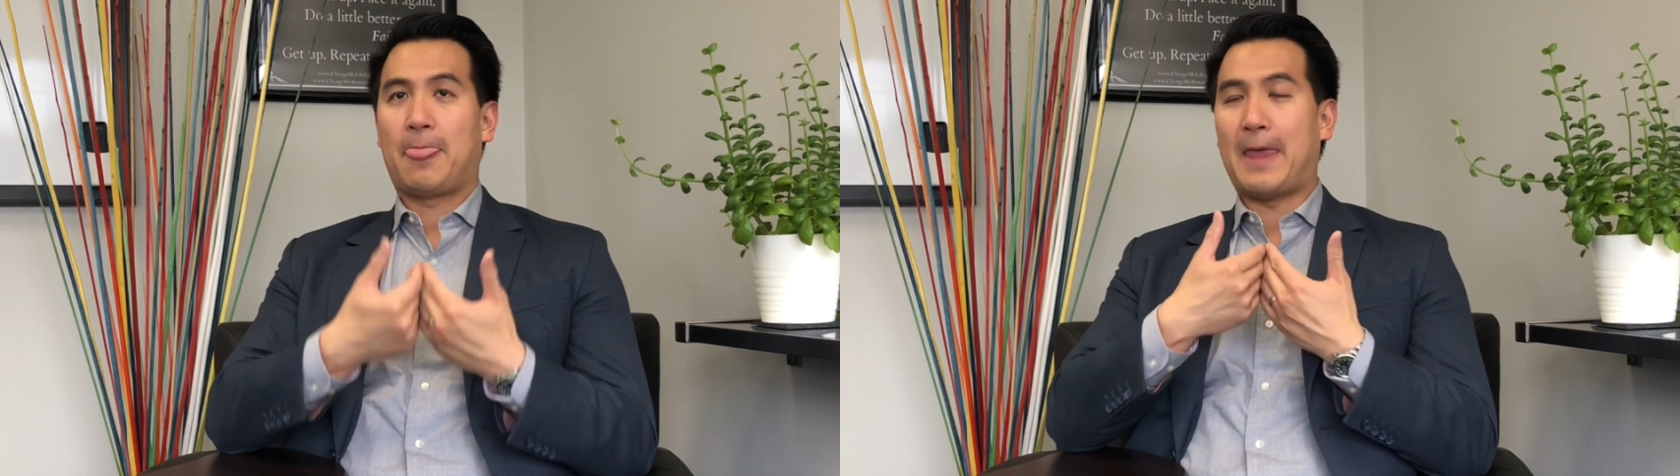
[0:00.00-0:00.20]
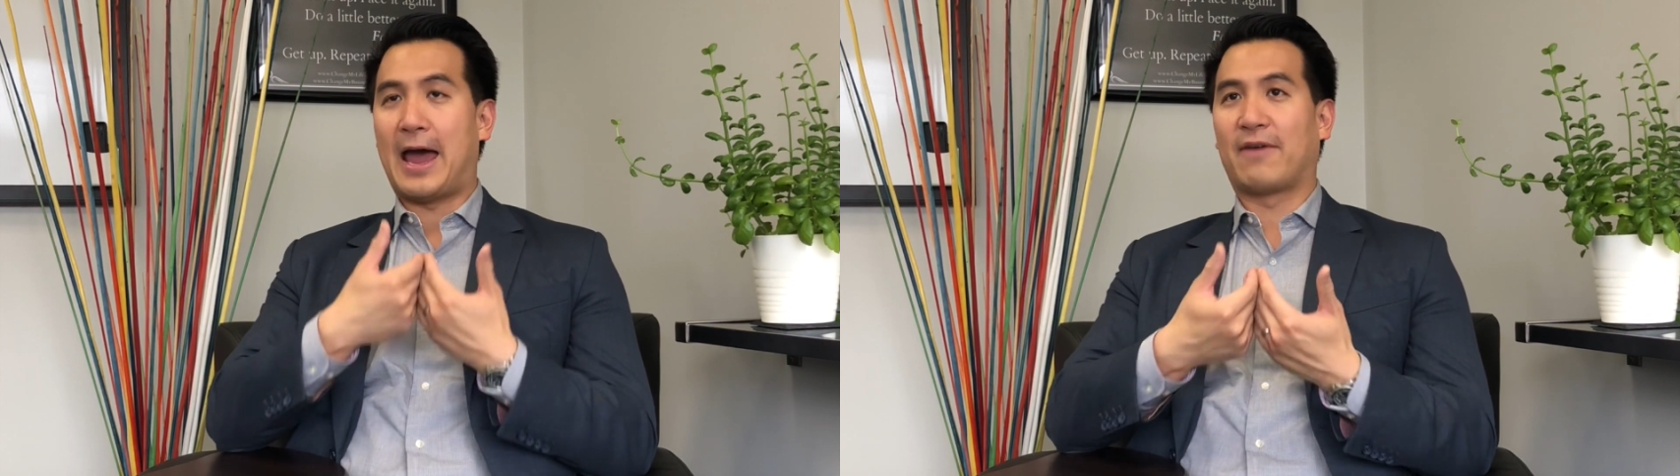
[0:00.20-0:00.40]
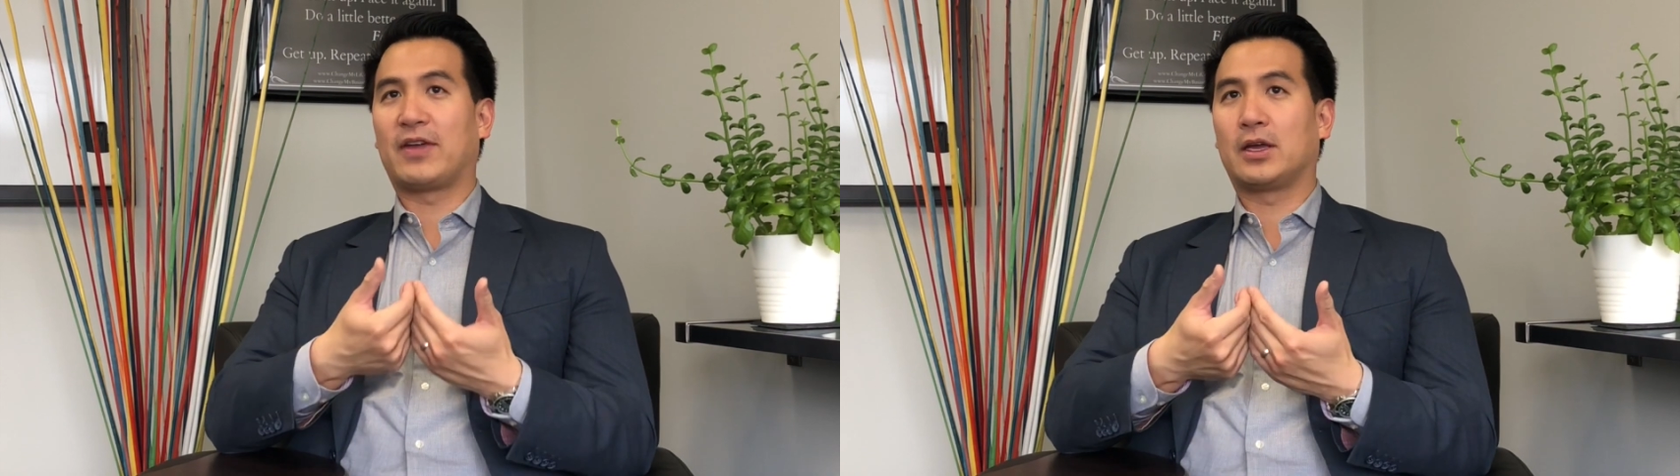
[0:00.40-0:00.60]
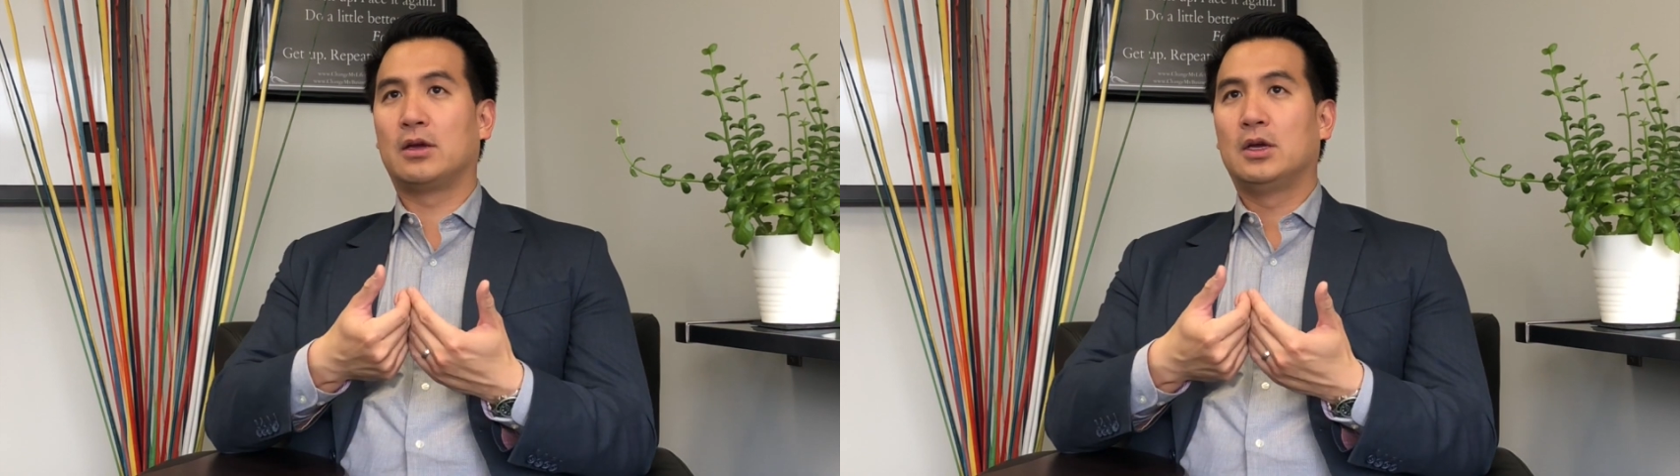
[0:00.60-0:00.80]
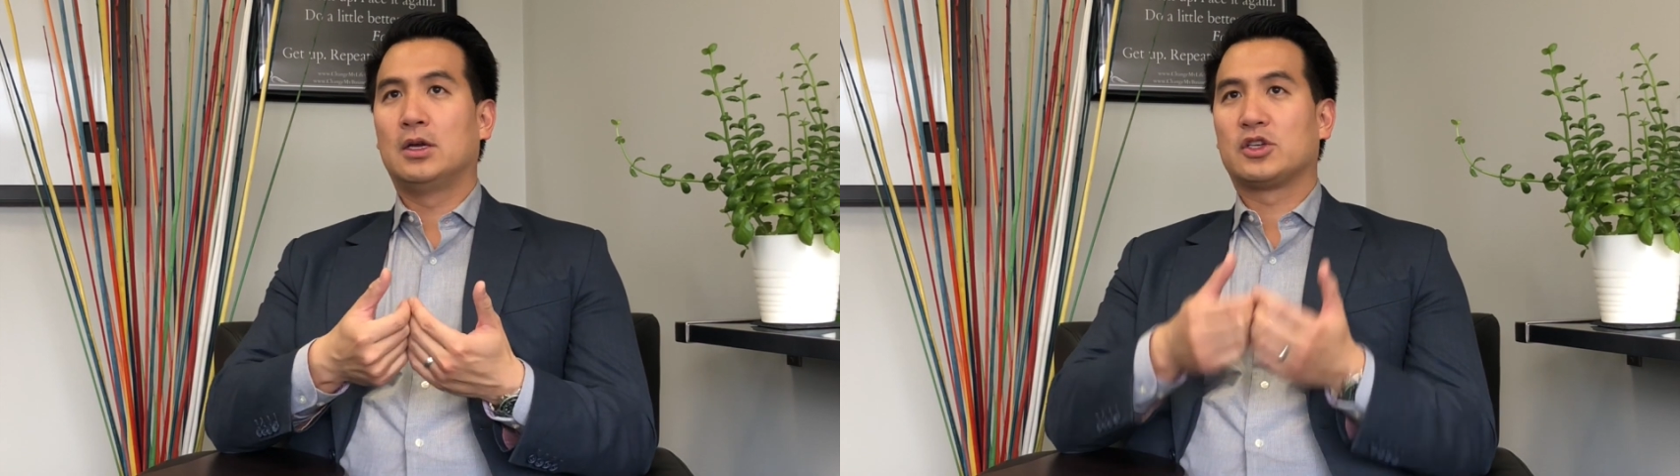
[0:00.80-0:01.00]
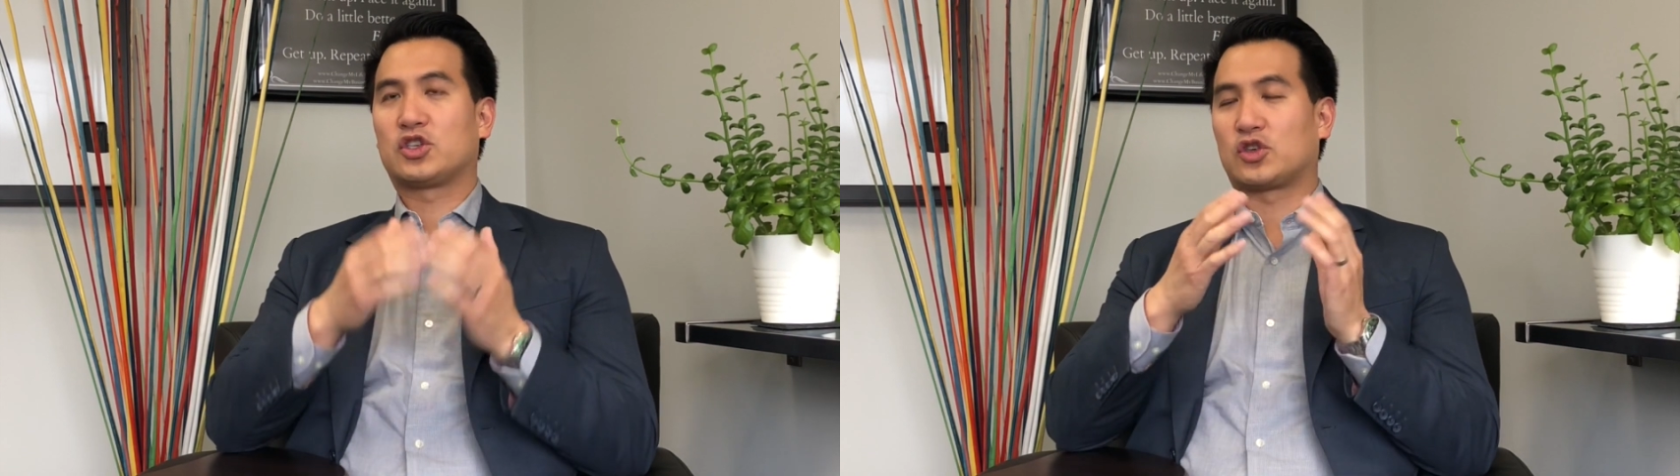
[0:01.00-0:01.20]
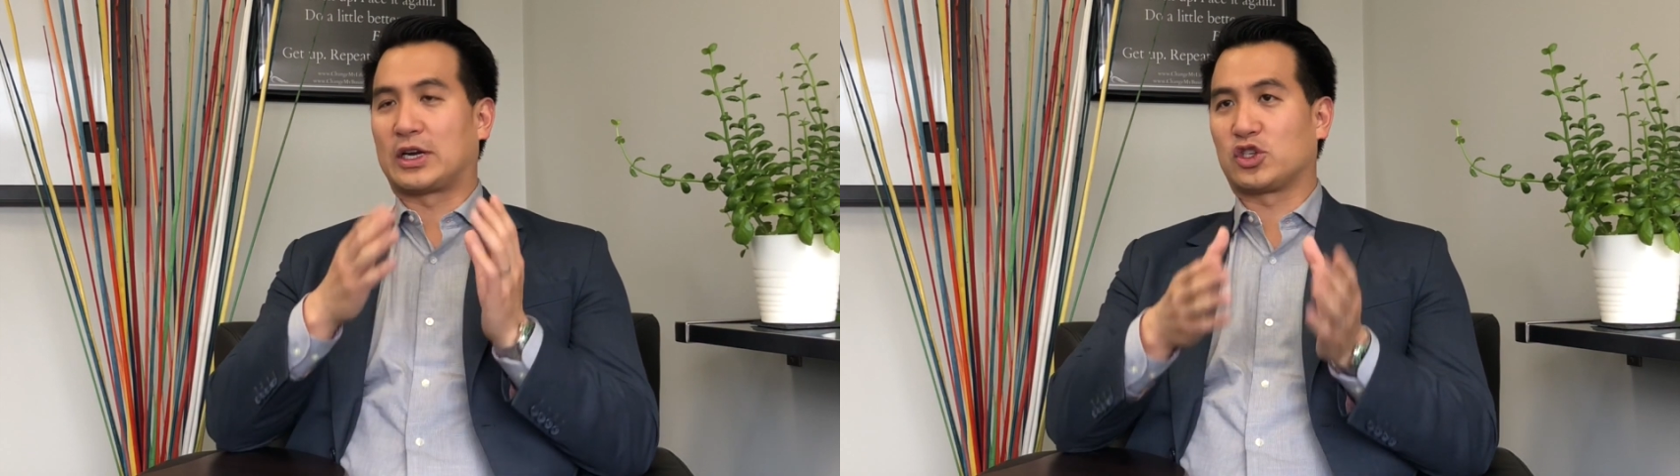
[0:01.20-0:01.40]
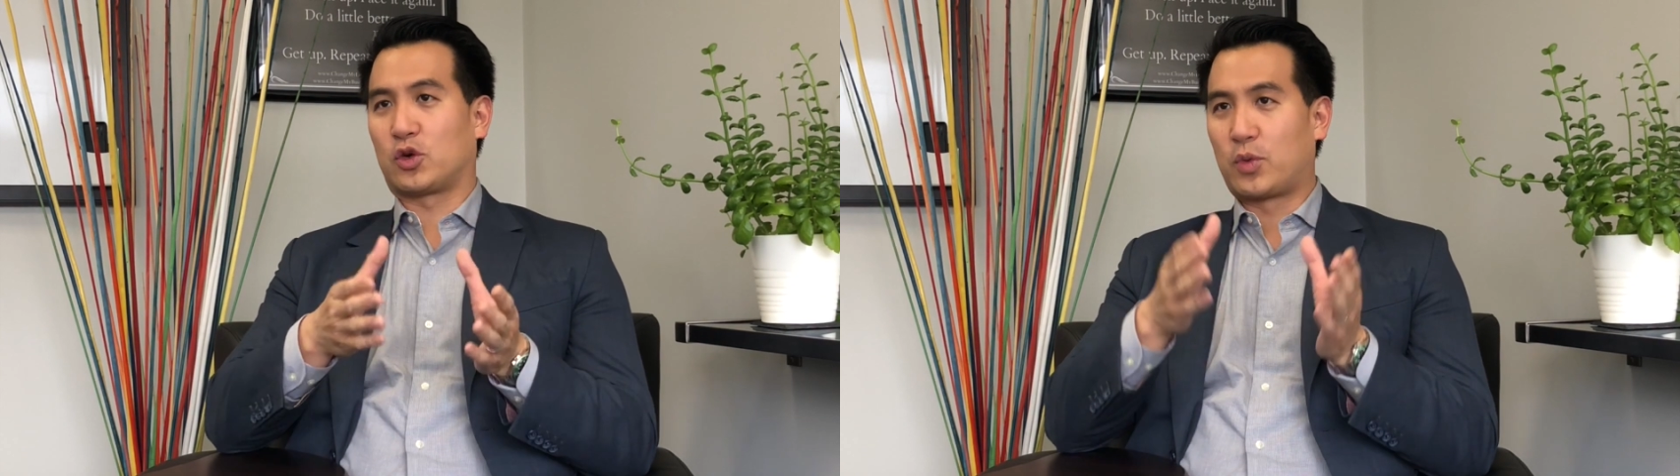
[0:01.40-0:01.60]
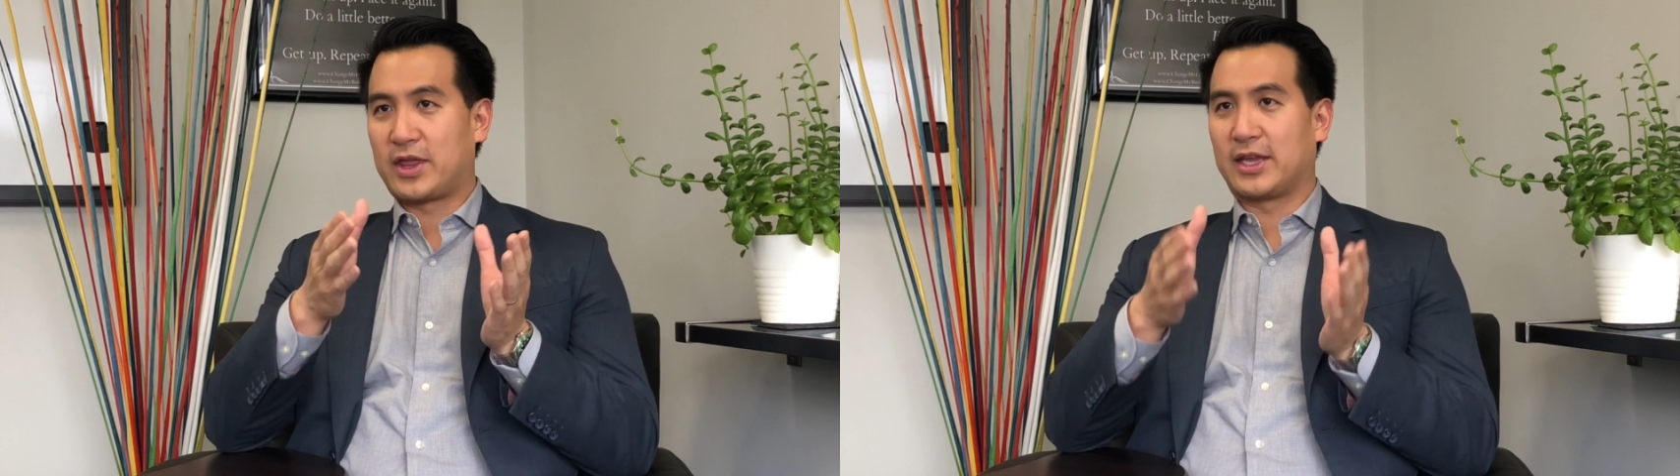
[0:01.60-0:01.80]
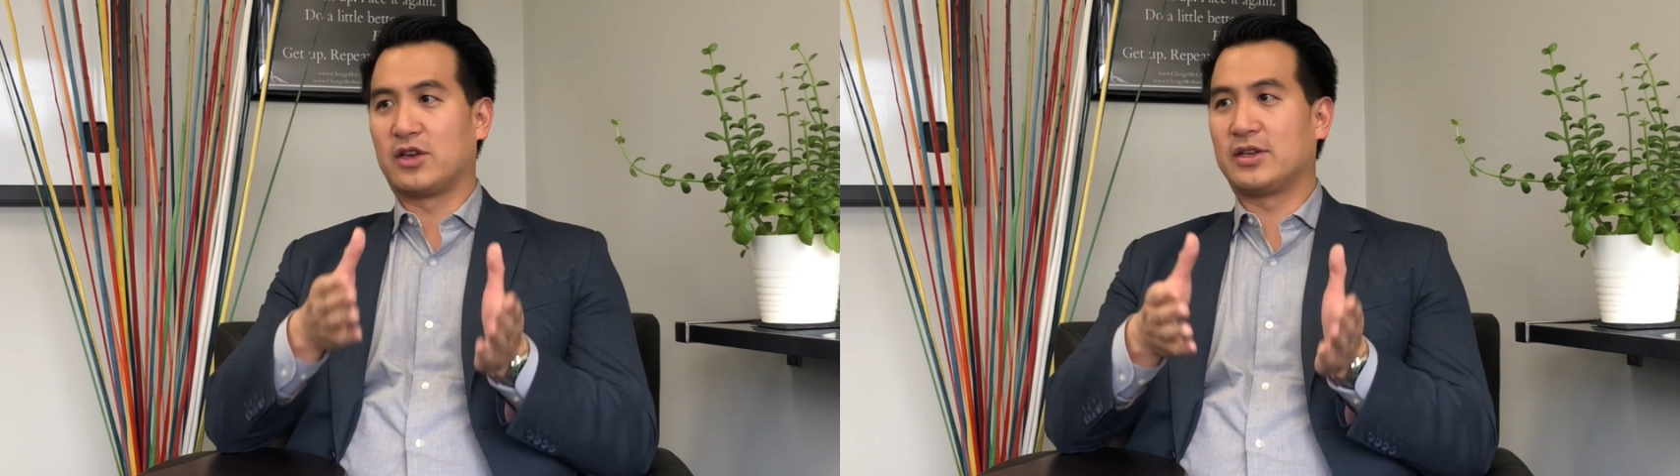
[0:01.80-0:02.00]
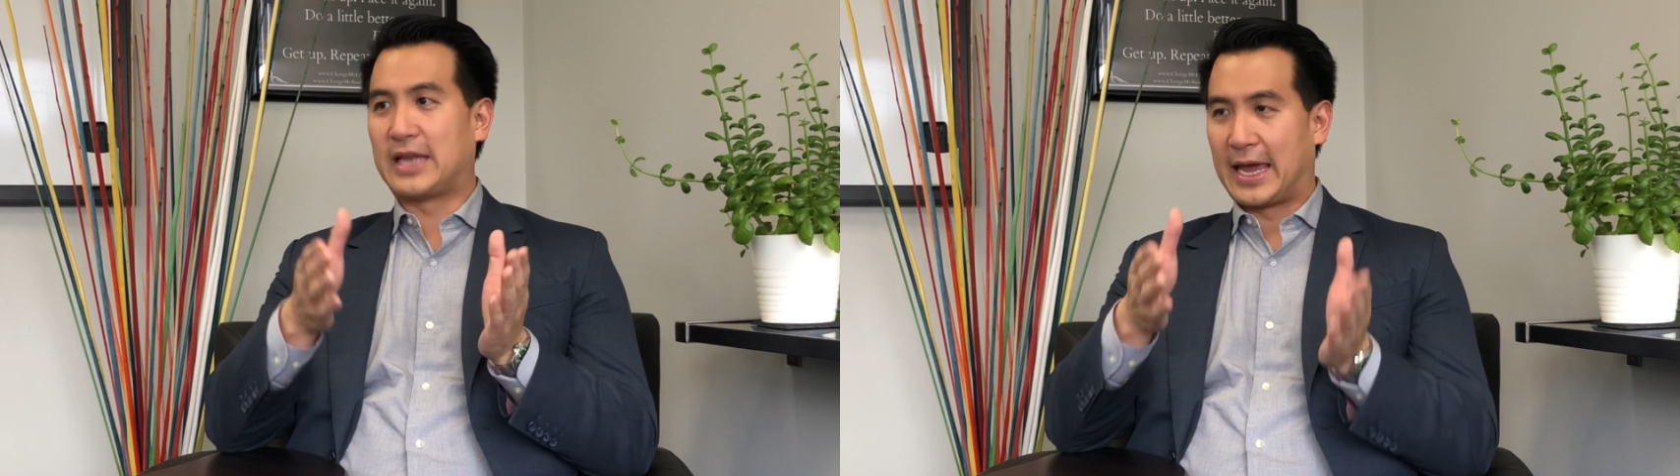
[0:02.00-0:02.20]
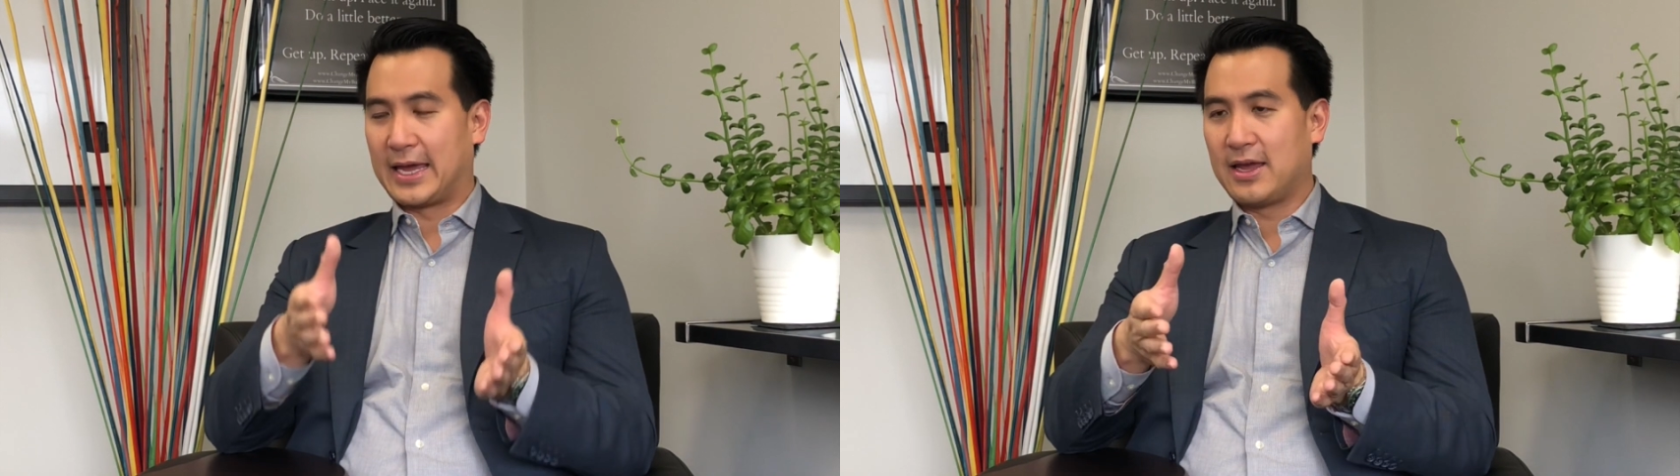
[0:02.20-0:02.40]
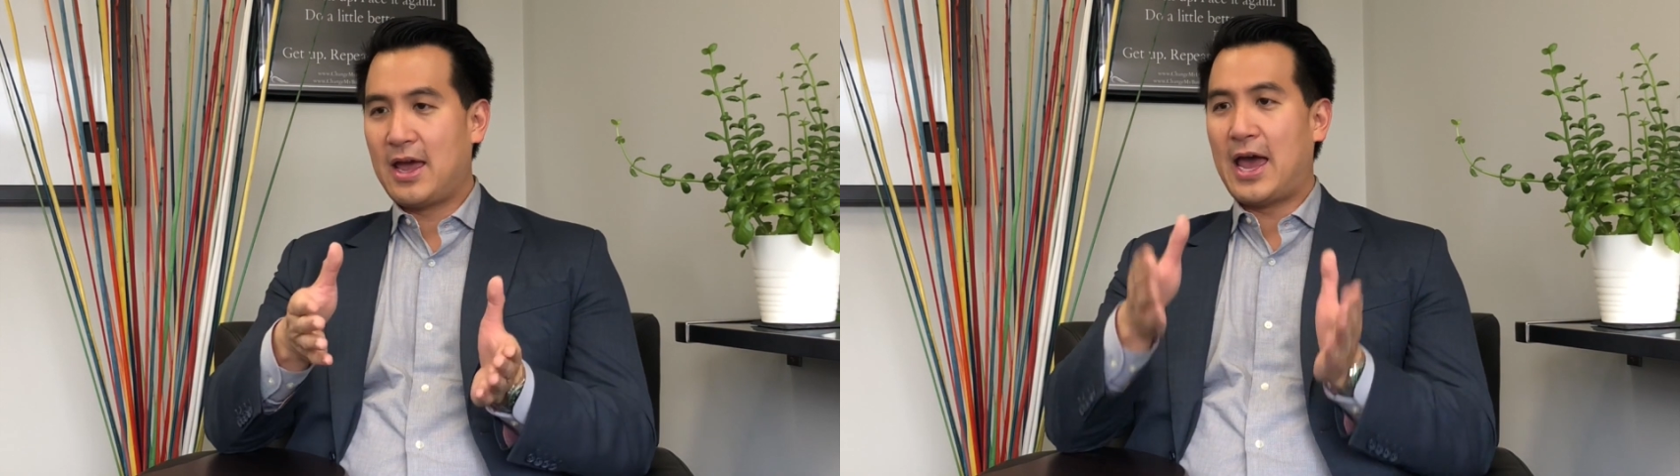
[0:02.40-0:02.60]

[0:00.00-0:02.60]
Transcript: having structure within your day